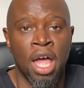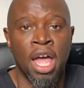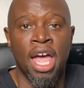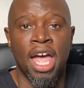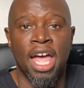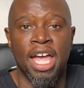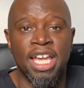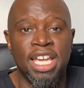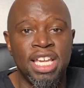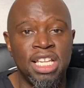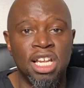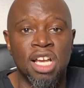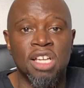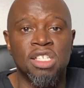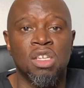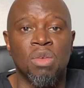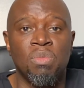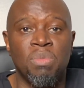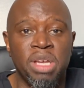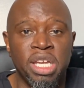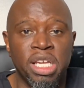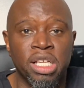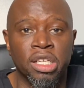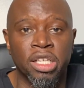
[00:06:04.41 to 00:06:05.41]
And he doesn't
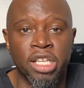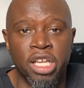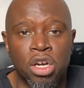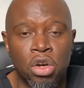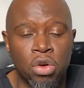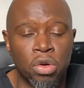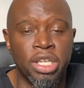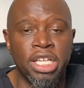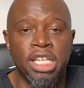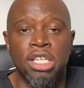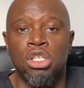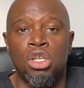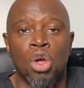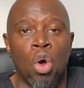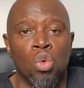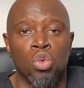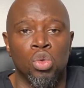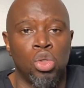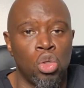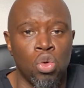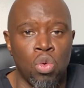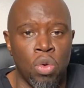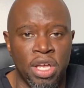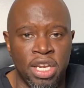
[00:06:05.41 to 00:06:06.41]
mean literally don't
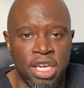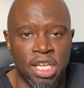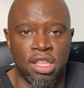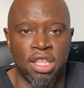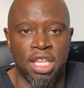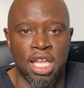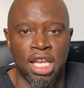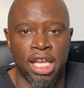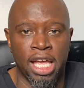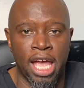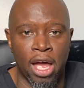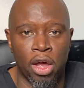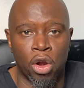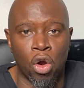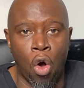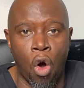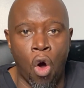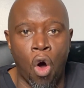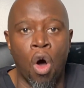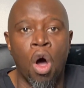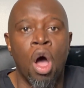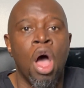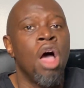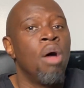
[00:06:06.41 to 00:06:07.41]
do anything at
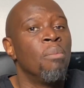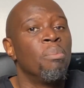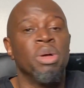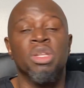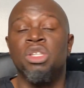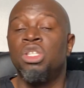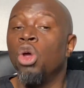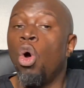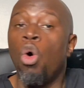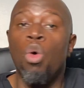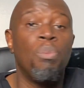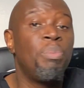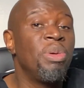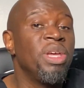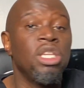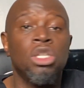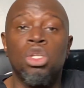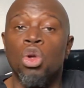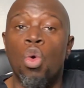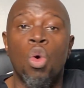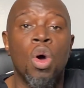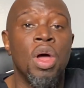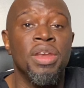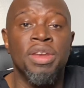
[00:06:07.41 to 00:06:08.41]
all, but don't be
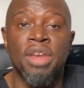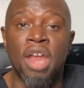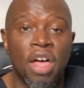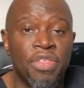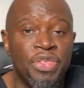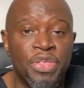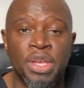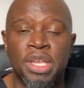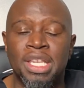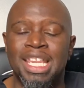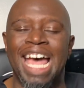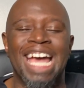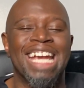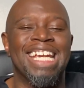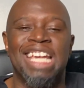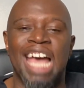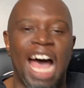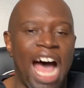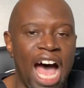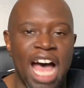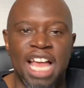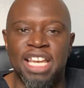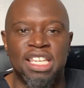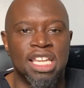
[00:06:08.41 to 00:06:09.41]
doing nothing that
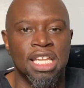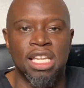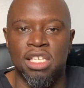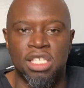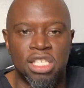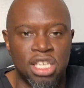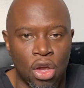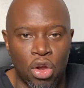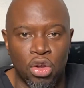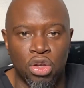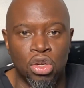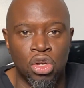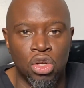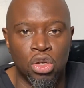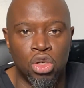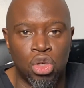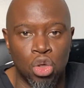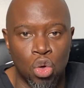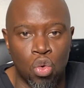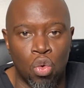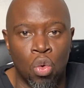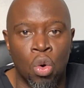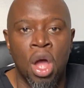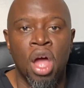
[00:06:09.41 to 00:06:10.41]
God didn't tell you to
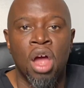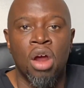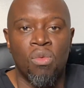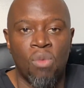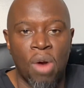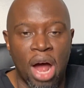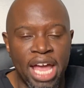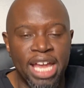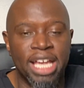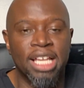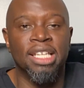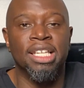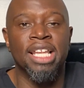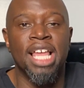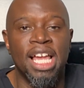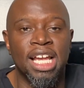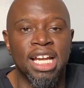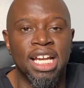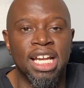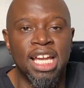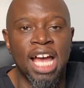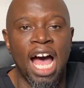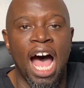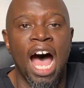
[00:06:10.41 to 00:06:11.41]
do, right?
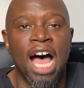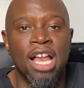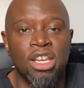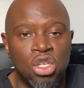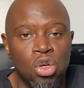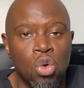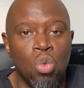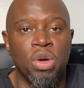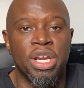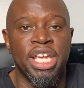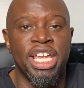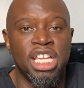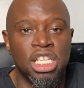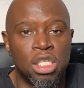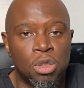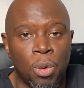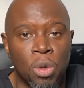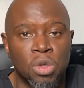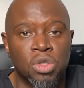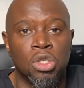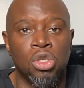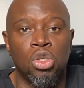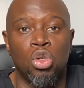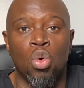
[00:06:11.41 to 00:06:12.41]
Let God do what he's
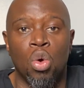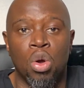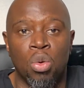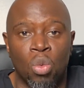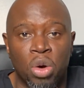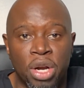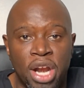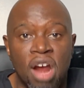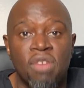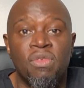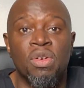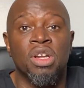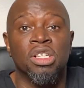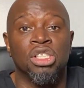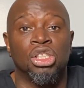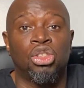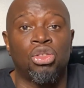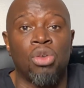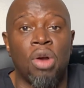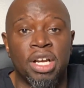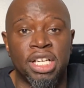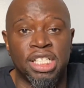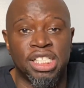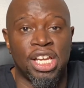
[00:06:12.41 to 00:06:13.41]
supposed to do. And whatever
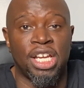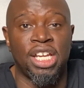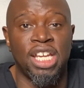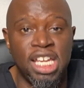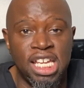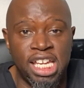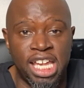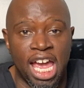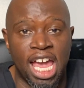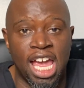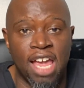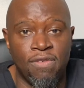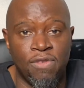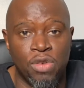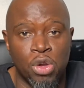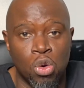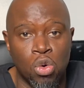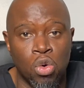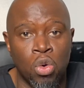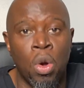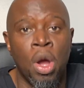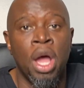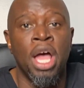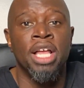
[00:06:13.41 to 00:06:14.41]
instruction he gave
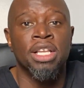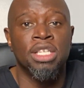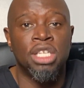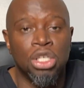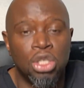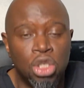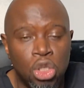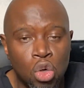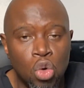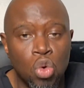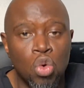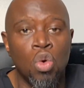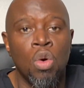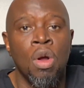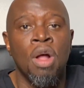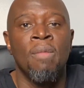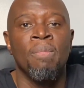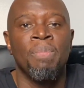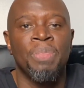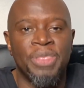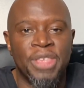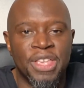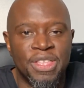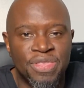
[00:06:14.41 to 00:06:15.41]
you to do,
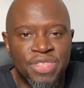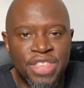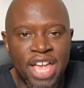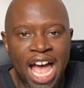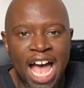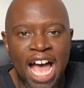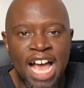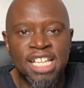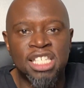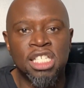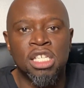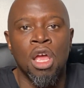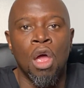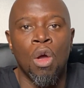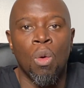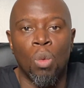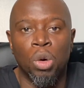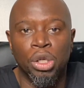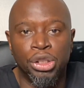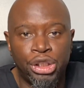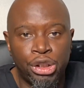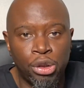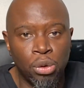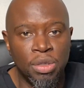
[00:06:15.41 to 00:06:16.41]
then that's
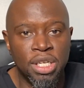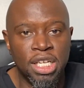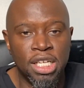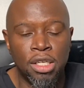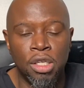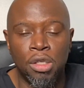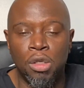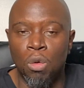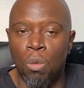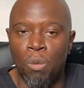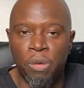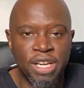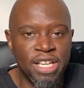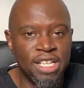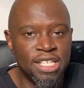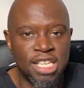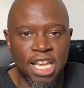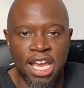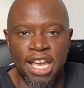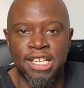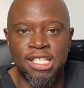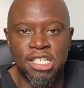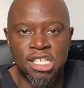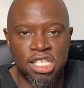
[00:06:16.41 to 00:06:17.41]
what you need to do. When he
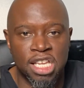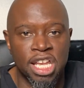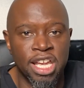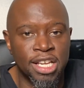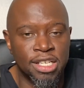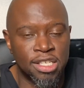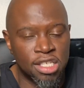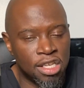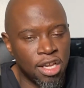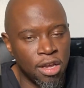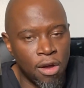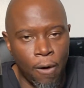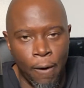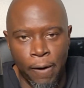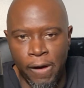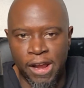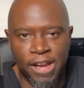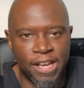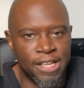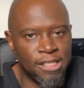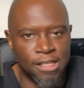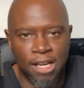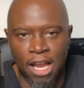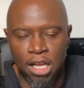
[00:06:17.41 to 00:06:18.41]
says stand still here,
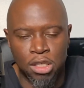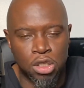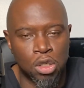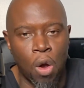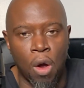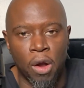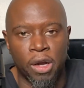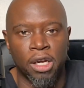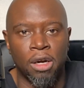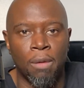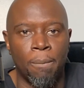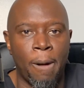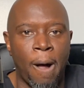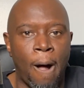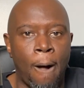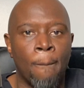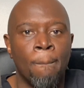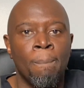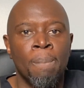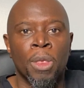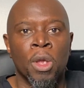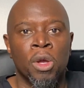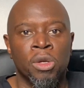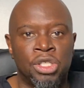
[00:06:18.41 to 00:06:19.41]
he's not talking about
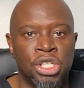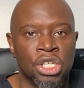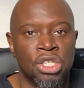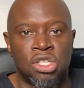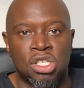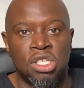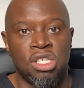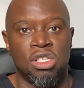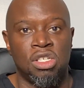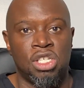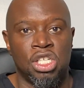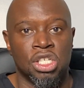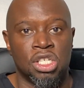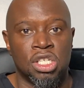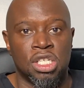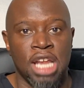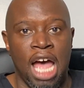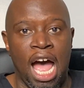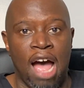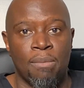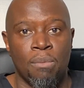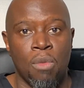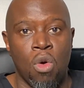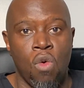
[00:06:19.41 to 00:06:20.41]
just just
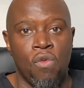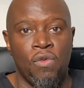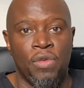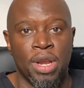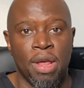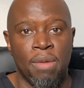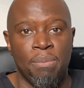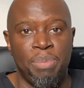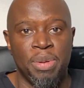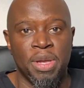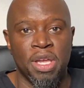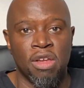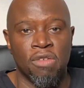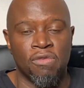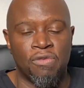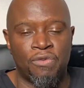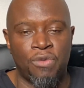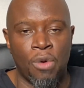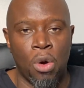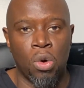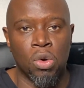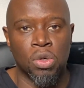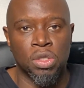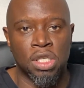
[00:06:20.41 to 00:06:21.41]
not moving and being
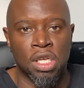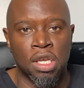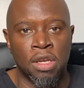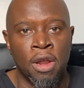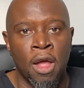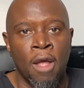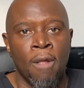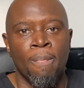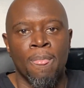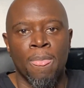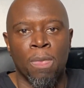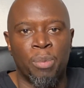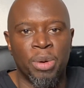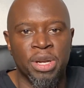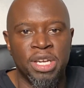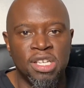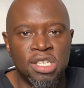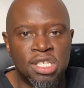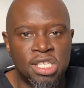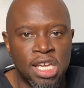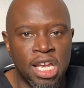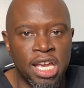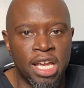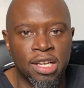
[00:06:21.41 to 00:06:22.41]
frozen, but he's
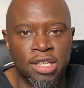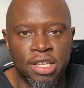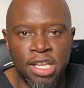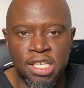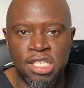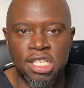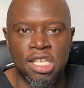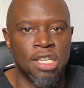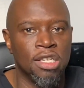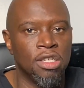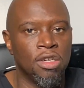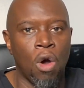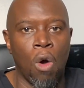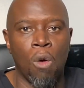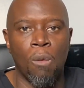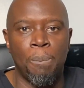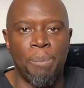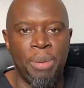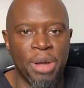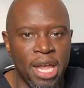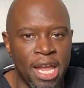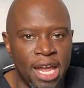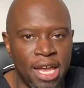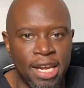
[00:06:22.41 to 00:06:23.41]
saying, listen, don't
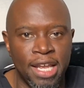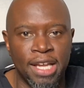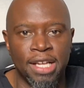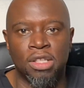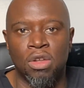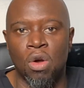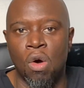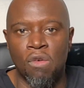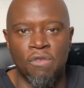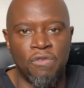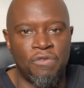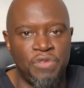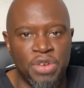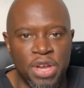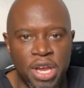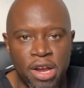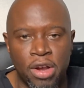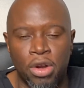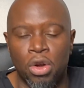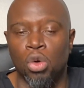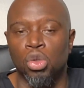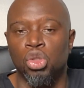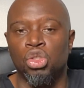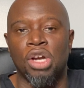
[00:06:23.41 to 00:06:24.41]
panic, don't fear,
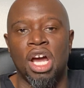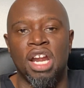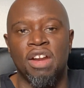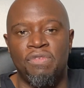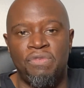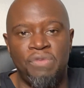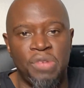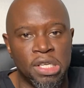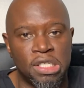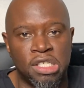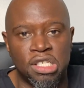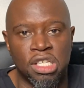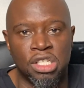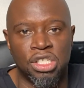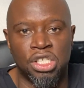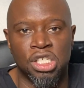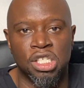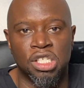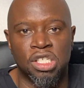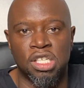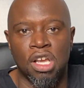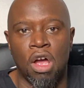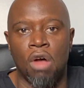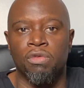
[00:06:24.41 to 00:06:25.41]
don't try to fix this
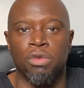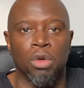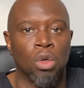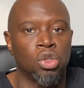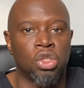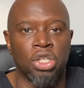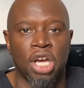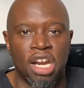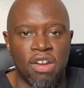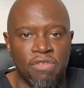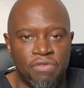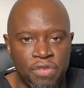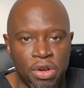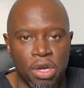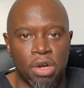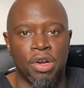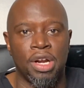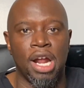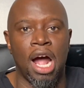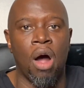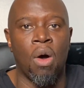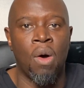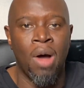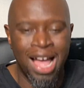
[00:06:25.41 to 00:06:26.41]
yourself, don't try to figure it
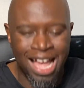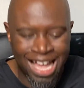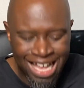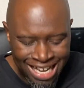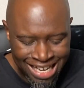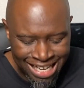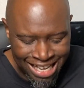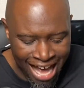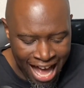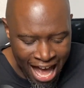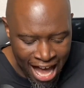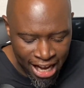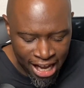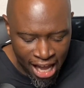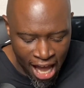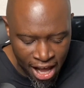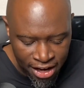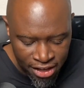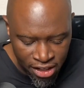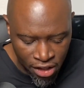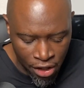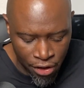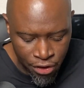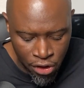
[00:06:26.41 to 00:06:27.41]
out. God got
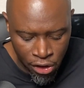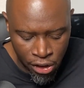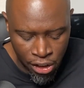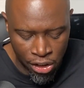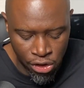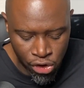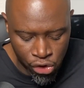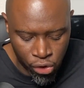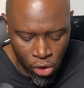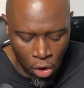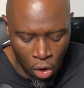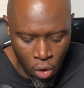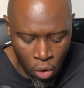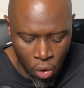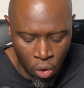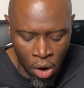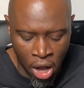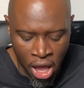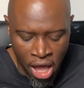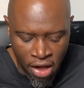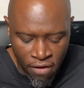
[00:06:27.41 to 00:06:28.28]
it under control.